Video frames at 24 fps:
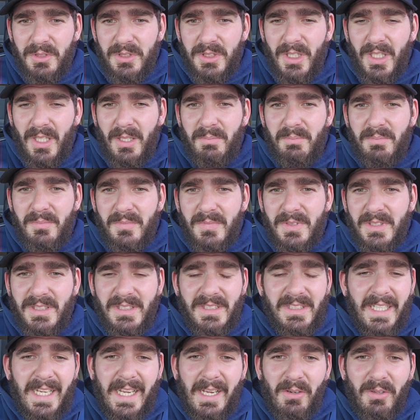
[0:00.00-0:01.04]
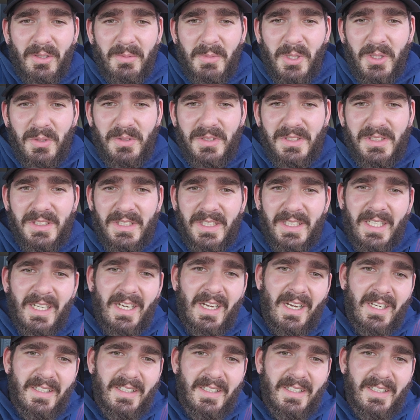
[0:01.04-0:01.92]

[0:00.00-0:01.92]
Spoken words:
shop, because now I'm always like,